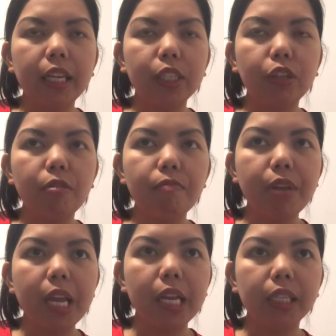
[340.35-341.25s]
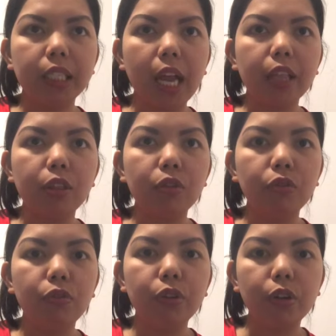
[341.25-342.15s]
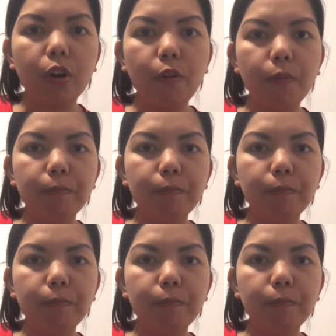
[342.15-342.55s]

it should be sent to your